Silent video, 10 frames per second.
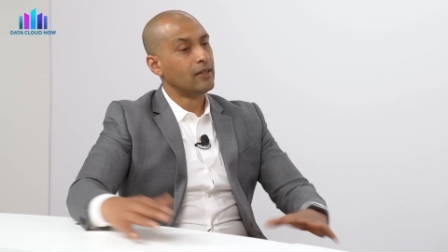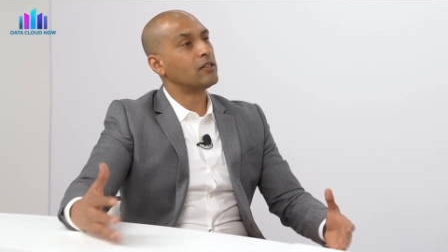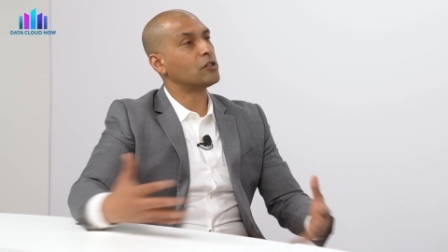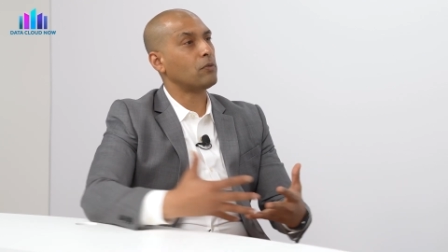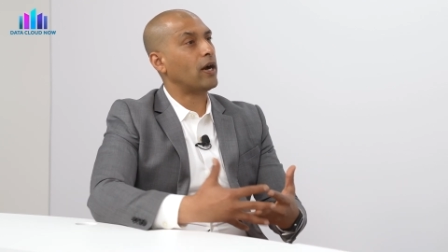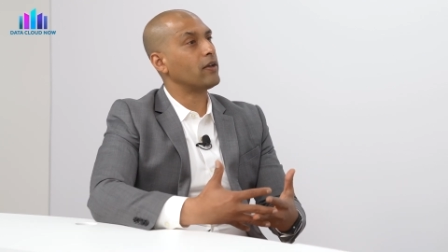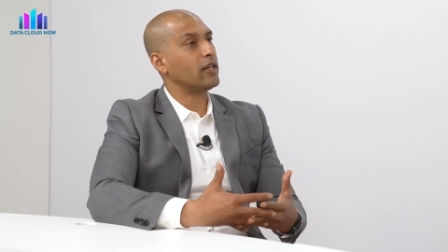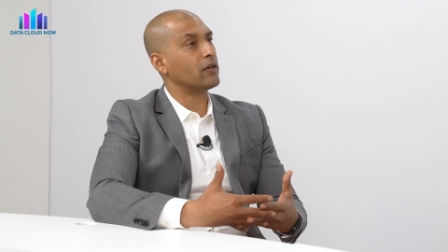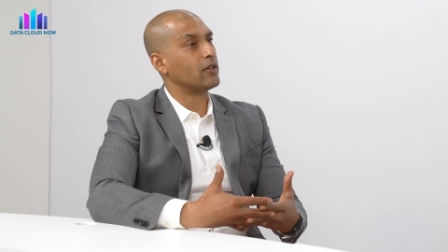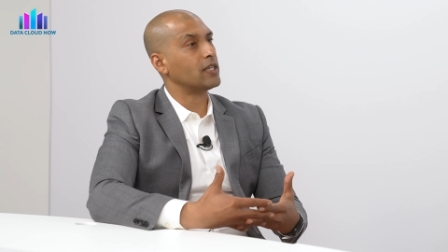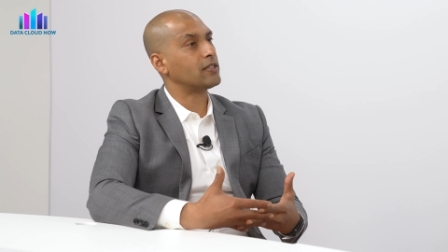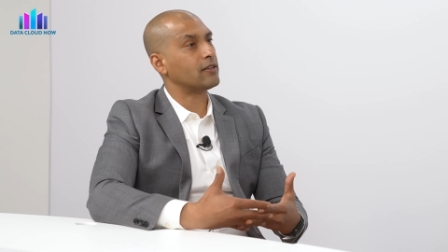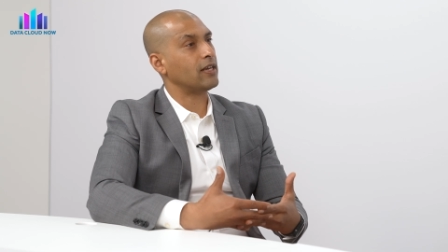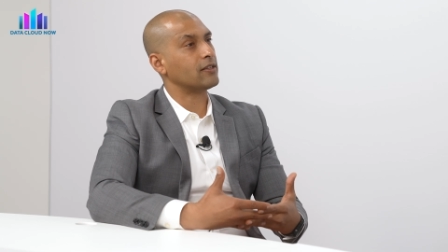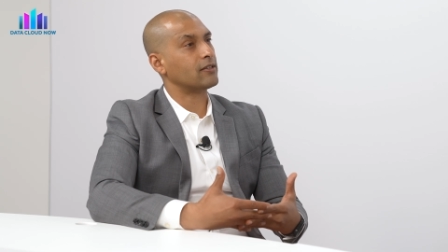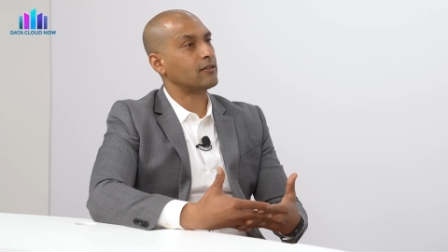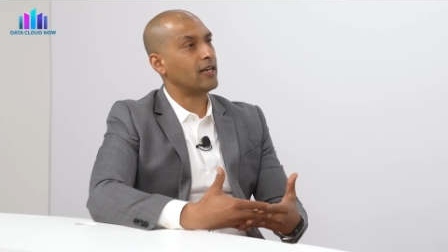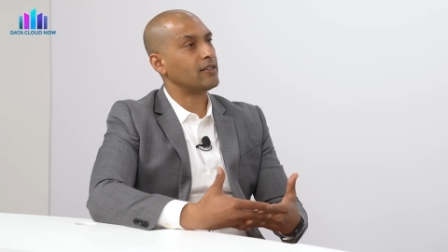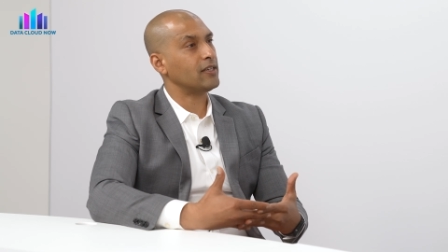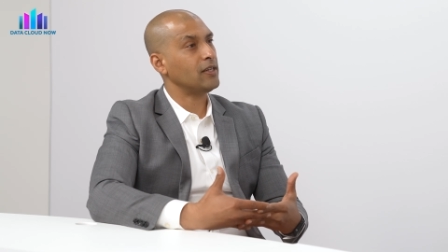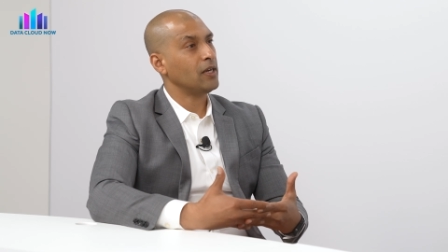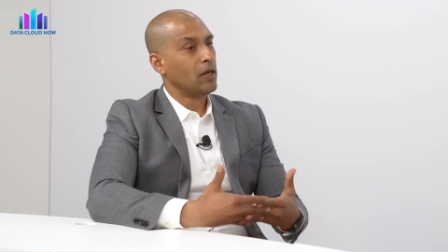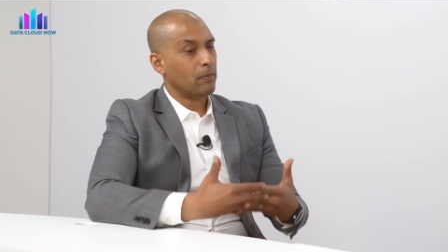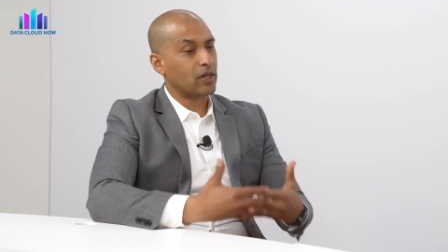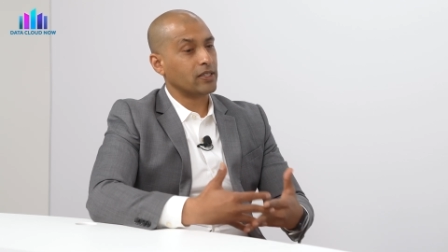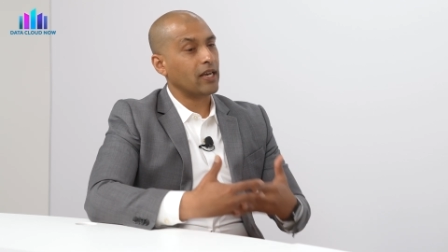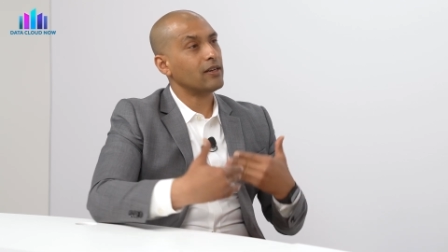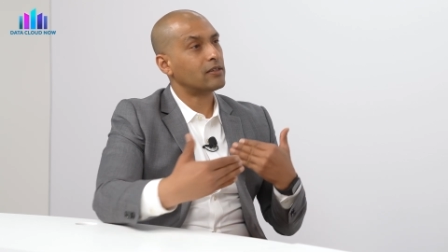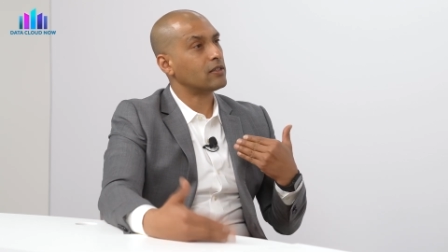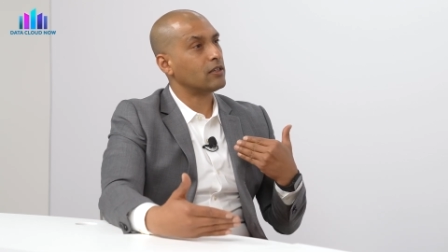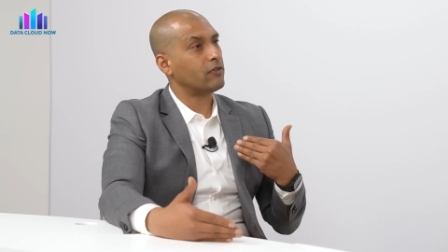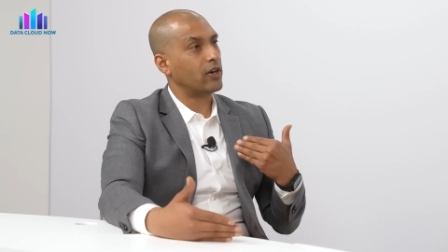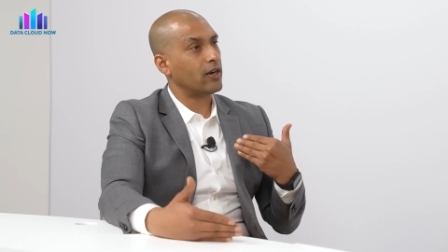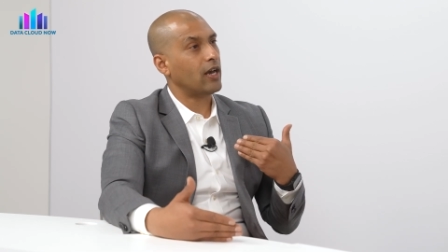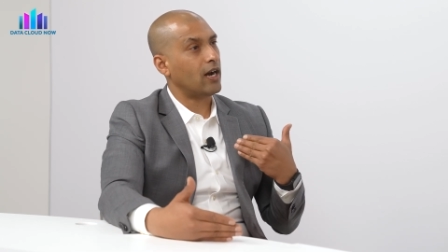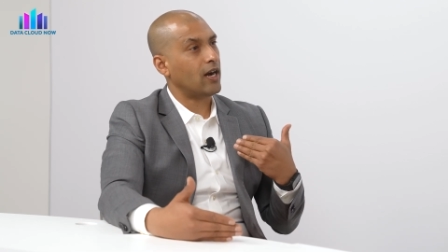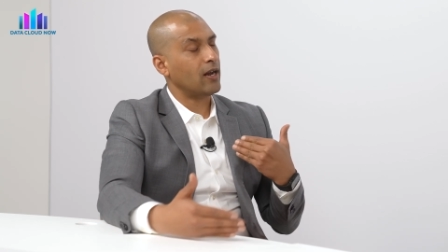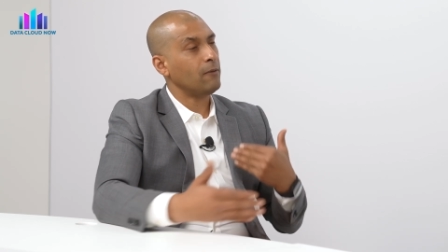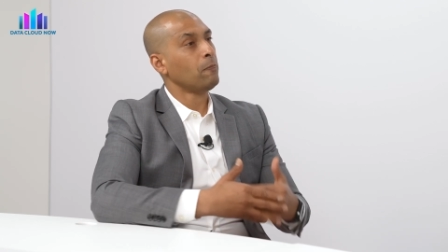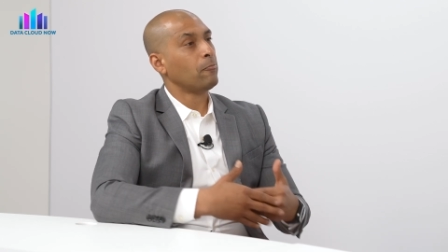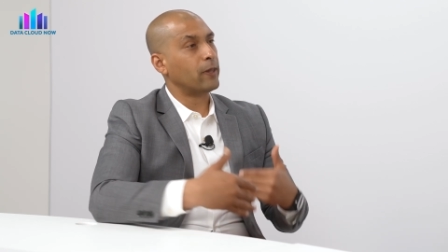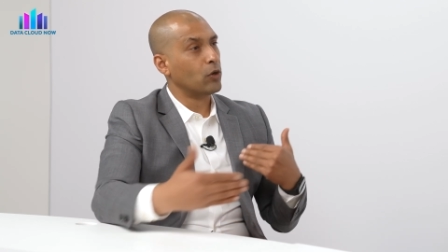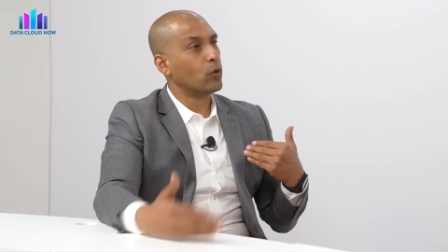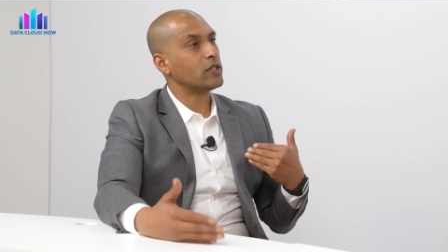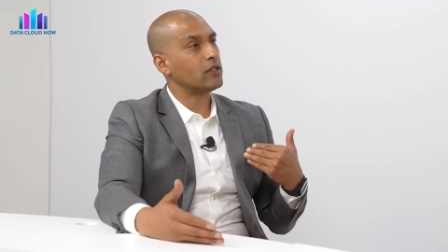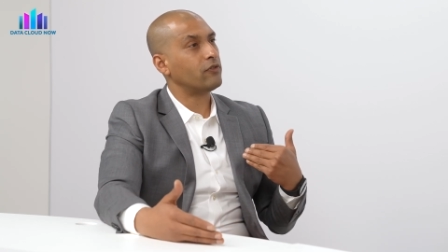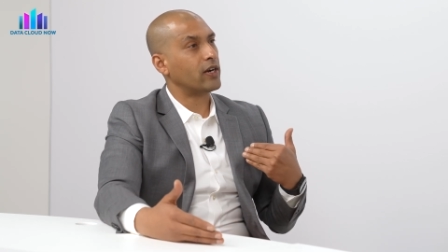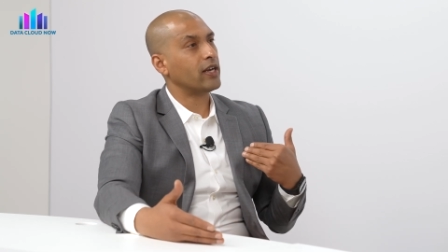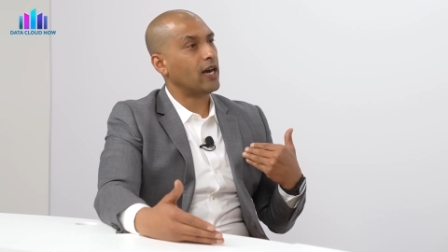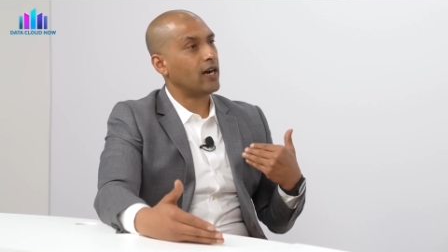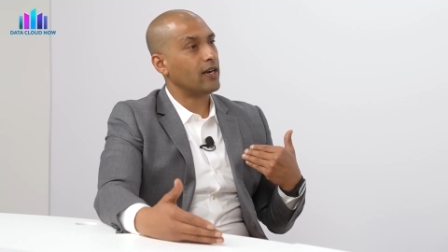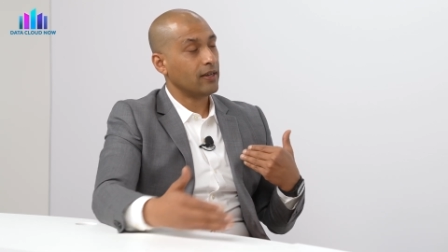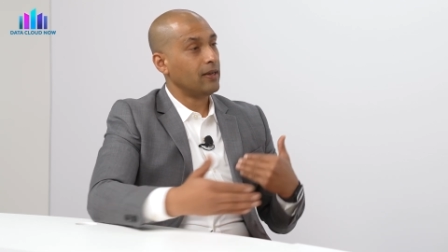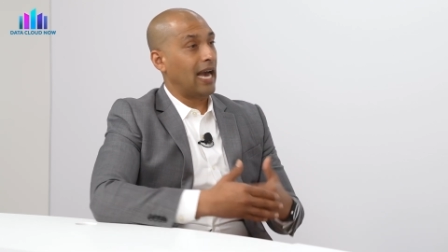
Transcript: This is why you need a holistic data strategy because the interest is very high, the noise is very high.